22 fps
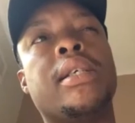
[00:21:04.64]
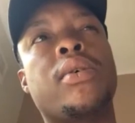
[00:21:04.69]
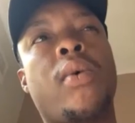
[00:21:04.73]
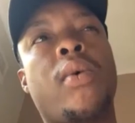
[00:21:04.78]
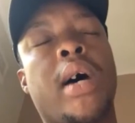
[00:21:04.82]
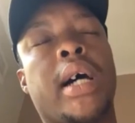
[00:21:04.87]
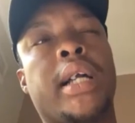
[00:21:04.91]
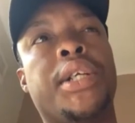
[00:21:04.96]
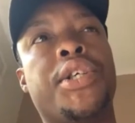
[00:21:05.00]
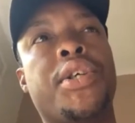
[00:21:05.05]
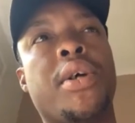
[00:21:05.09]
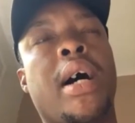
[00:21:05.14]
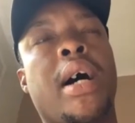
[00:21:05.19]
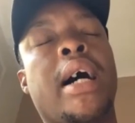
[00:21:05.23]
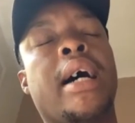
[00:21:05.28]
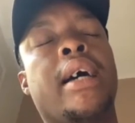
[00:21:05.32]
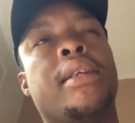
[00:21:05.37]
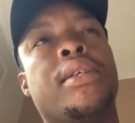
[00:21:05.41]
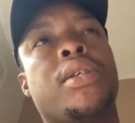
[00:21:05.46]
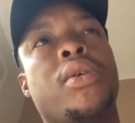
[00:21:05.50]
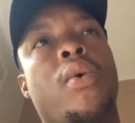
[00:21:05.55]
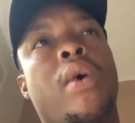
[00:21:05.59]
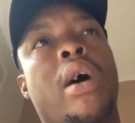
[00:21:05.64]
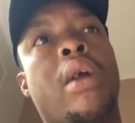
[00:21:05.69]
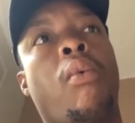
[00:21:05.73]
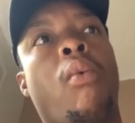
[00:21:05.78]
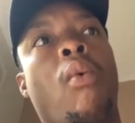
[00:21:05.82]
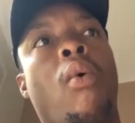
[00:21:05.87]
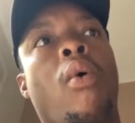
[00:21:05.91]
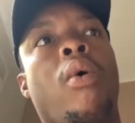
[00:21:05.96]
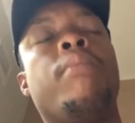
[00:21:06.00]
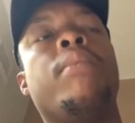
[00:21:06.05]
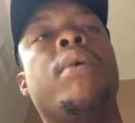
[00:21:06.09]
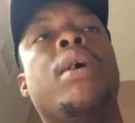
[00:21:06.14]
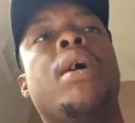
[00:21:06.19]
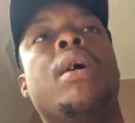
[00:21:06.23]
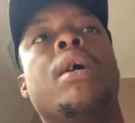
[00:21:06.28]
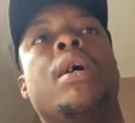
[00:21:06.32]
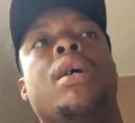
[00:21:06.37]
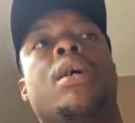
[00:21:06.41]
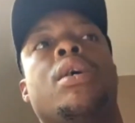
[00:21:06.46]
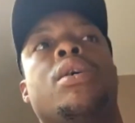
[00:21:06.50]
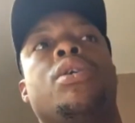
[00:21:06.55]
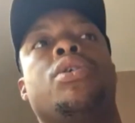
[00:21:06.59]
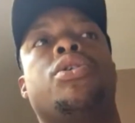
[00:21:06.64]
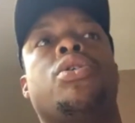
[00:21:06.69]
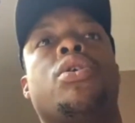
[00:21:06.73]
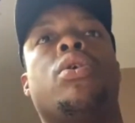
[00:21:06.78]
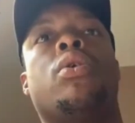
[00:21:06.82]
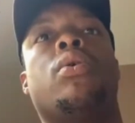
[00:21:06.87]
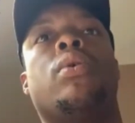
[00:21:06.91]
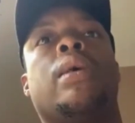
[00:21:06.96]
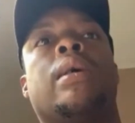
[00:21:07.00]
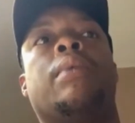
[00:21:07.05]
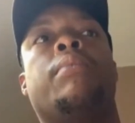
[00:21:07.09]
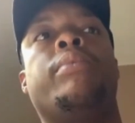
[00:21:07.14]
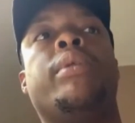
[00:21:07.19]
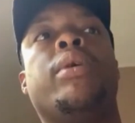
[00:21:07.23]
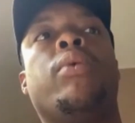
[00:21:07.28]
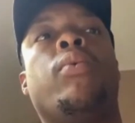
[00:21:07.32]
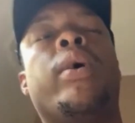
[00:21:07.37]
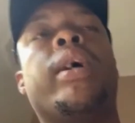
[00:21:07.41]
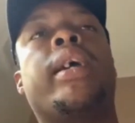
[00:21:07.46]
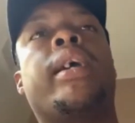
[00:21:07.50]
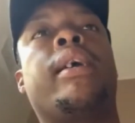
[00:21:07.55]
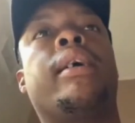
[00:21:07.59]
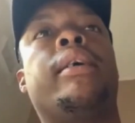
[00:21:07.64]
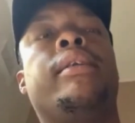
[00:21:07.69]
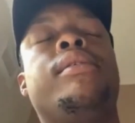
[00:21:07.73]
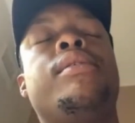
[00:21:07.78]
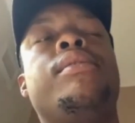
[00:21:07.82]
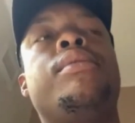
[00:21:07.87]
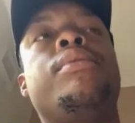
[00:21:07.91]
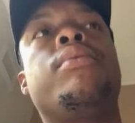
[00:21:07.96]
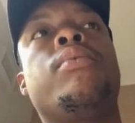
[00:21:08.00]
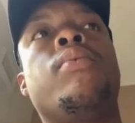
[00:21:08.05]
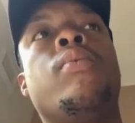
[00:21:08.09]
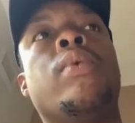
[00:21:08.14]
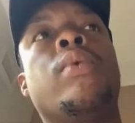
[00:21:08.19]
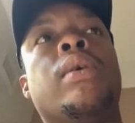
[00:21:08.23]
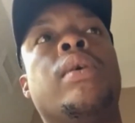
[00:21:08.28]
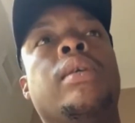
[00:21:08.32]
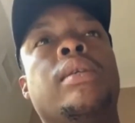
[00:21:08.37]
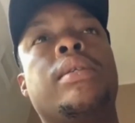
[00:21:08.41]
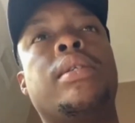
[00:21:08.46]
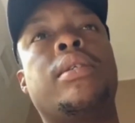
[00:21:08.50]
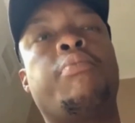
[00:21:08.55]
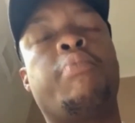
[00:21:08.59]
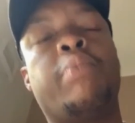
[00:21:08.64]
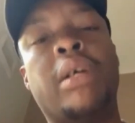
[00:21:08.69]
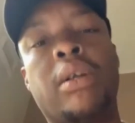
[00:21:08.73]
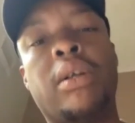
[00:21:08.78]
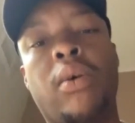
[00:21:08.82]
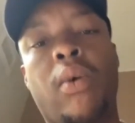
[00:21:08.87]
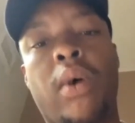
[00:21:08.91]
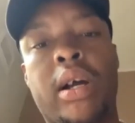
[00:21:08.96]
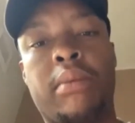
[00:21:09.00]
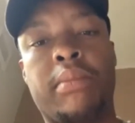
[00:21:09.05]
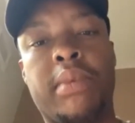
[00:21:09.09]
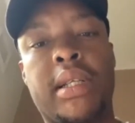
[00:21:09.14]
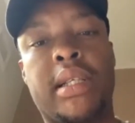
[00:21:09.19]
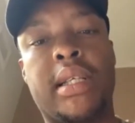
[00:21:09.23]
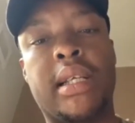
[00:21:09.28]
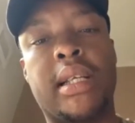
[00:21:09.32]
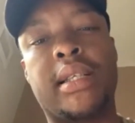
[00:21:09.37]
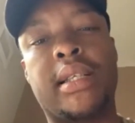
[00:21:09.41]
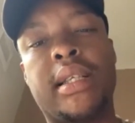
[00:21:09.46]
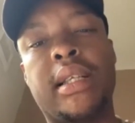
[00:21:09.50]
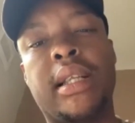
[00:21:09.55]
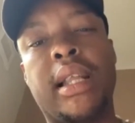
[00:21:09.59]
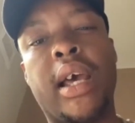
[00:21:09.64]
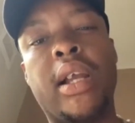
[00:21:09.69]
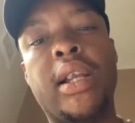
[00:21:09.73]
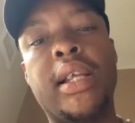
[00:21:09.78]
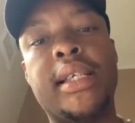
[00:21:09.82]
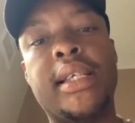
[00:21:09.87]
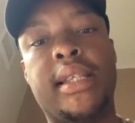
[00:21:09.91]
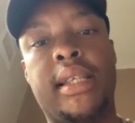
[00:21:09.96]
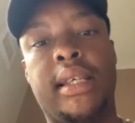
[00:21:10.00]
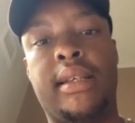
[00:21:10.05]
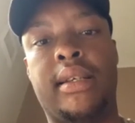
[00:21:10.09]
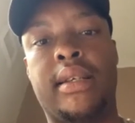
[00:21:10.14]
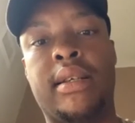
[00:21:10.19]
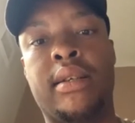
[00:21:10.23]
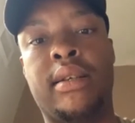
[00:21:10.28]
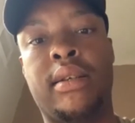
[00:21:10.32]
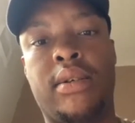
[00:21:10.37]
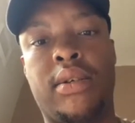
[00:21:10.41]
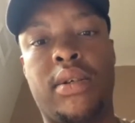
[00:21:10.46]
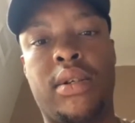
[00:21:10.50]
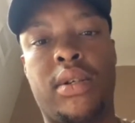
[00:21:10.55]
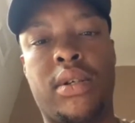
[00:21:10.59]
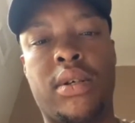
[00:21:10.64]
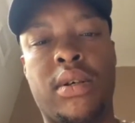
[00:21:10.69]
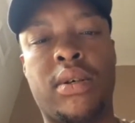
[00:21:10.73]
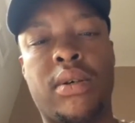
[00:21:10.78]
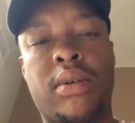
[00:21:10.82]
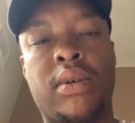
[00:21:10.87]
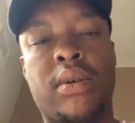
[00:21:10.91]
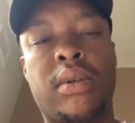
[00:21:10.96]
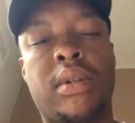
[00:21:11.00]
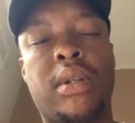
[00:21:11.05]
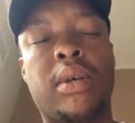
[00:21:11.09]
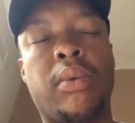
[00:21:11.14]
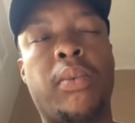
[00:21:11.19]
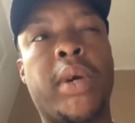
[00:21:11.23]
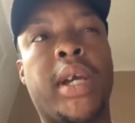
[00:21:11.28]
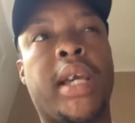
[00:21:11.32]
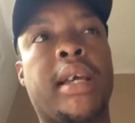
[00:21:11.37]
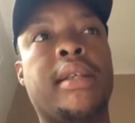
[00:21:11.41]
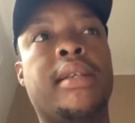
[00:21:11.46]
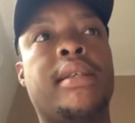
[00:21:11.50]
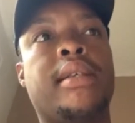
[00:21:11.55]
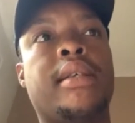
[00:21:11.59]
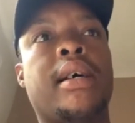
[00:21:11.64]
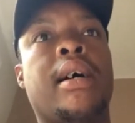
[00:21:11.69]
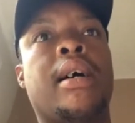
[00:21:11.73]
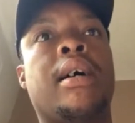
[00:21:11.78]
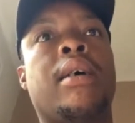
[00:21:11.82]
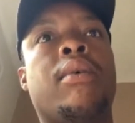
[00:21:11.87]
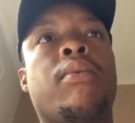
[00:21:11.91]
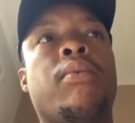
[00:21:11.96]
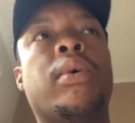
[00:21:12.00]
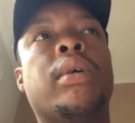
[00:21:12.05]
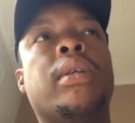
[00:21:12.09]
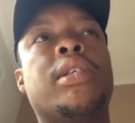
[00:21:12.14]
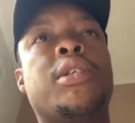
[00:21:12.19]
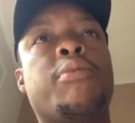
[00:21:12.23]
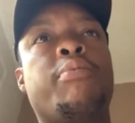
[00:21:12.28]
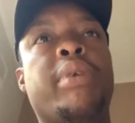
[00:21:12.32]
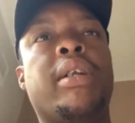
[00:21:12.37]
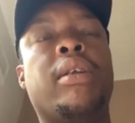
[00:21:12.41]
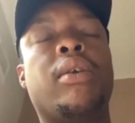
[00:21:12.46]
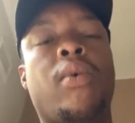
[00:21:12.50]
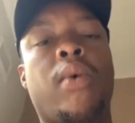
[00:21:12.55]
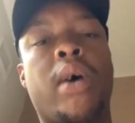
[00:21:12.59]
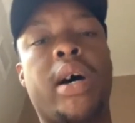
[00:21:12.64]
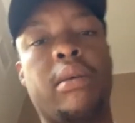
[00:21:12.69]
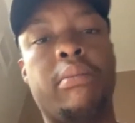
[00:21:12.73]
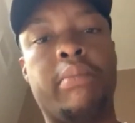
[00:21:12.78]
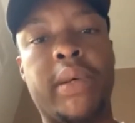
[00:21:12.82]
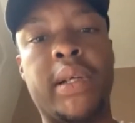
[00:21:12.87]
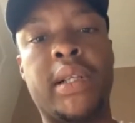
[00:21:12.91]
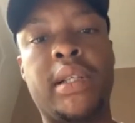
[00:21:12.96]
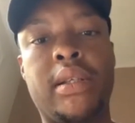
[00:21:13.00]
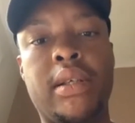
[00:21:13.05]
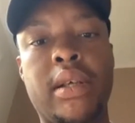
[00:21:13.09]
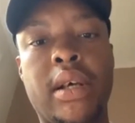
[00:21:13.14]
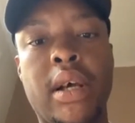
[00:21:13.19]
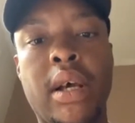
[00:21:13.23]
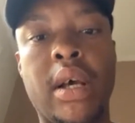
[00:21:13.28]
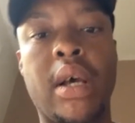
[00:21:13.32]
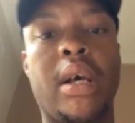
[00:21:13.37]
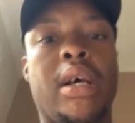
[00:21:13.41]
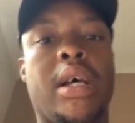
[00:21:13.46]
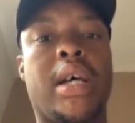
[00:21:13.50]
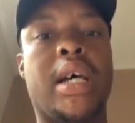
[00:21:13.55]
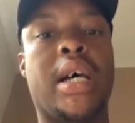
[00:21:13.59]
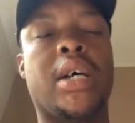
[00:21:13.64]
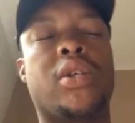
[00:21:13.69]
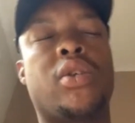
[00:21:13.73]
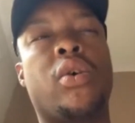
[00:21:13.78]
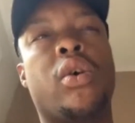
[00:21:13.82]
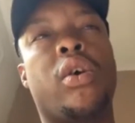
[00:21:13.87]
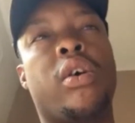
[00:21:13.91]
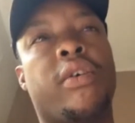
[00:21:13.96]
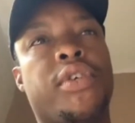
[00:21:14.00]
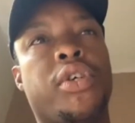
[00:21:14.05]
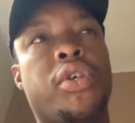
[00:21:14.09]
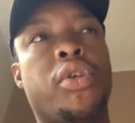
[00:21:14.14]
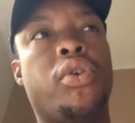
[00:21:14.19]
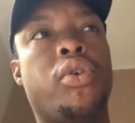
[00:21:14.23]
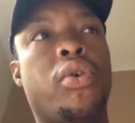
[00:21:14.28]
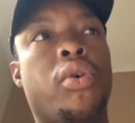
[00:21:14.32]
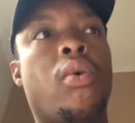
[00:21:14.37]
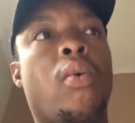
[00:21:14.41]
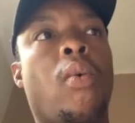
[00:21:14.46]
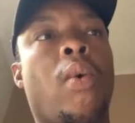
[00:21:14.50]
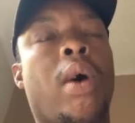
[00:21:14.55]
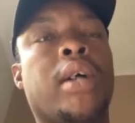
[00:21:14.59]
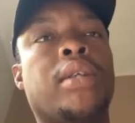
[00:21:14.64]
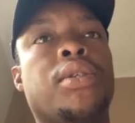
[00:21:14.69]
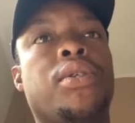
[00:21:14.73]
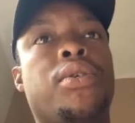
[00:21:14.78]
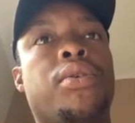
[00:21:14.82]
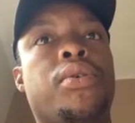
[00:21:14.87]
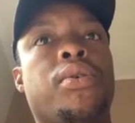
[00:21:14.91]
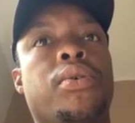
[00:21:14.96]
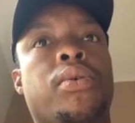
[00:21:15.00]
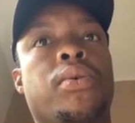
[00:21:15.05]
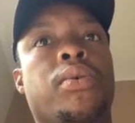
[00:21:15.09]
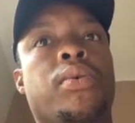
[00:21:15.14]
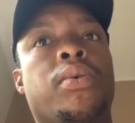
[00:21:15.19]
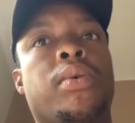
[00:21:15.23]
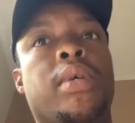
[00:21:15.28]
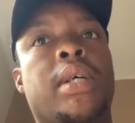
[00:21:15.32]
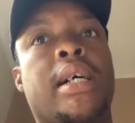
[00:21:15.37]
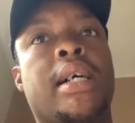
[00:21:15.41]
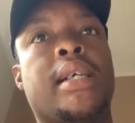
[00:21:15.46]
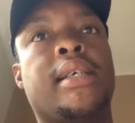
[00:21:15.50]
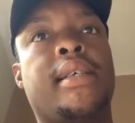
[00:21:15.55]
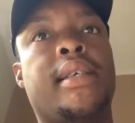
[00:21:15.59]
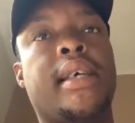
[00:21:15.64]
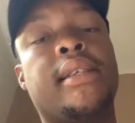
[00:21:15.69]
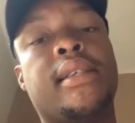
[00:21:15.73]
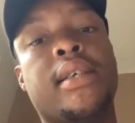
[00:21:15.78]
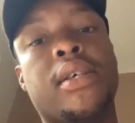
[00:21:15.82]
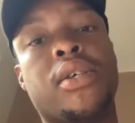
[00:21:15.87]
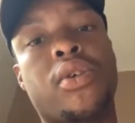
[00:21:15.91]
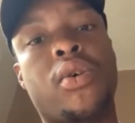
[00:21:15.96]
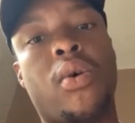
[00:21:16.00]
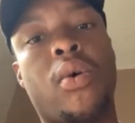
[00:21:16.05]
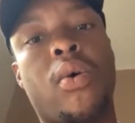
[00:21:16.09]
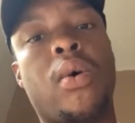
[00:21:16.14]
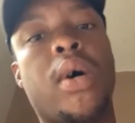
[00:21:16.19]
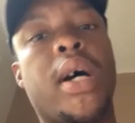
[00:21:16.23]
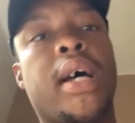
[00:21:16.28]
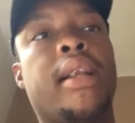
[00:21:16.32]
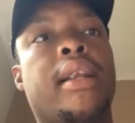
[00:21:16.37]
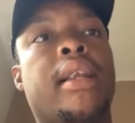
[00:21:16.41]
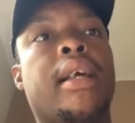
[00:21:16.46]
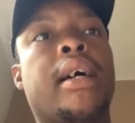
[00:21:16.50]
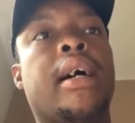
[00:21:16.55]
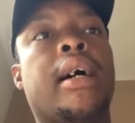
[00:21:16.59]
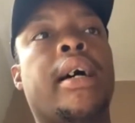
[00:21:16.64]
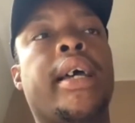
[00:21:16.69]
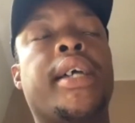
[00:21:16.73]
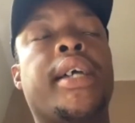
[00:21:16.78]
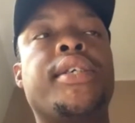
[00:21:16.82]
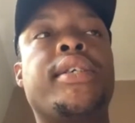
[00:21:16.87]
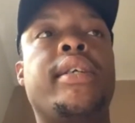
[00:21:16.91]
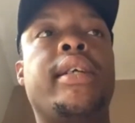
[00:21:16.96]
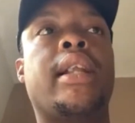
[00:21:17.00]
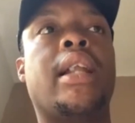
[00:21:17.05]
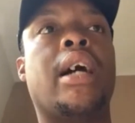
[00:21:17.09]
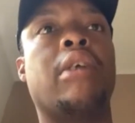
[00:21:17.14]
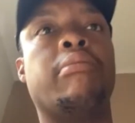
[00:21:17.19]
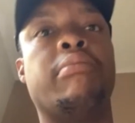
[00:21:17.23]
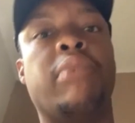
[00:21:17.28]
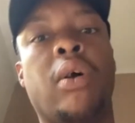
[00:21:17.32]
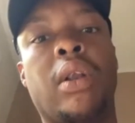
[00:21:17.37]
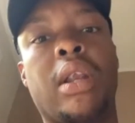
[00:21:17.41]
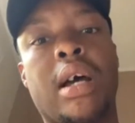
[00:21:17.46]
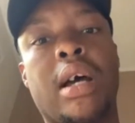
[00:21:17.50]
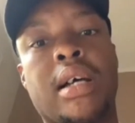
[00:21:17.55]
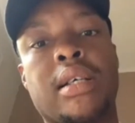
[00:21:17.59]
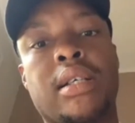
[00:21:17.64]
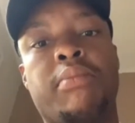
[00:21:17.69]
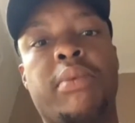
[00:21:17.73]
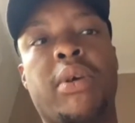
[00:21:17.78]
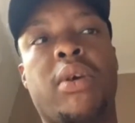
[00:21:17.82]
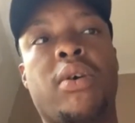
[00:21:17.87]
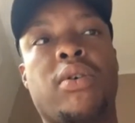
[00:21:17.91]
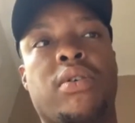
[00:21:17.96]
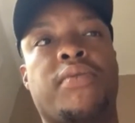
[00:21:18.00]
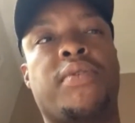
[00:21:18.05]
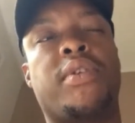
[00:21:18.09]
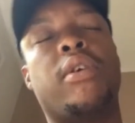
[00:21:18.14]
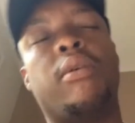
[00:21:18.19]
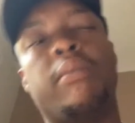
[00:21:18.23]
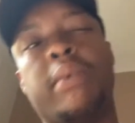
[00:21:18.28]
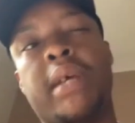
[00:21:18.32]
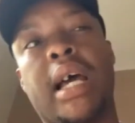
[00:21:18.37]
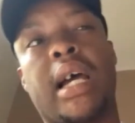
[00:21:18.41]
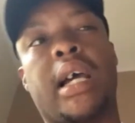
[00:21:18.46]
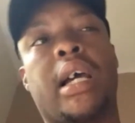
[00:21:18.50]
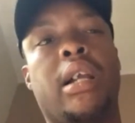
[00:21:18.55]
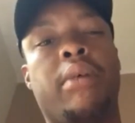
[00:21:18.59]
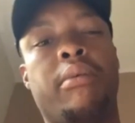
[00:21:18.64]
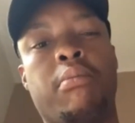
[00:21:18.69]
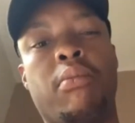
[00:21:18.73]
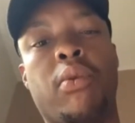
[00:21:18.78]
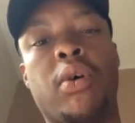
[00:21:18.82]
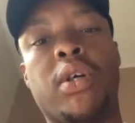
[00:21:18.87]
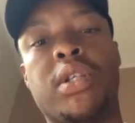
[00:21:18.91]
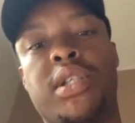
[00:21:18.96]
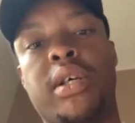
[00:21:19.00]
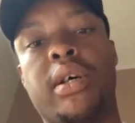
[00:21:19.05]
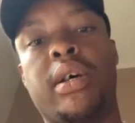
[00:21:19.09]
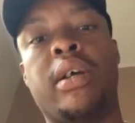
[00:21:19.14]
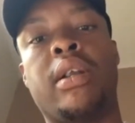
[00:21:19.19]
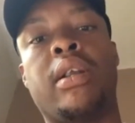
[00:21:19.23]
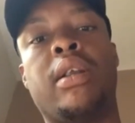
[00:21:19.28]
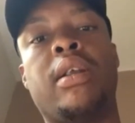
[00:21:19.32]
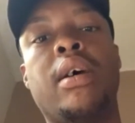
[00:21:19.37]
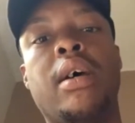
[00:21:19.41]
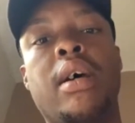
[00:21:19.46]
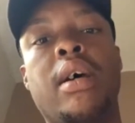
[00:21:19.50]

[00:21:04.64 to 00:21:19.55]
quite dry and it's quite warm. So the wicket will spin quite a bit and it's still early season. So the wickets will spin quite a bit. So you obviously do want to set a score and actually like bowl last because there'll be like a little bit more turn,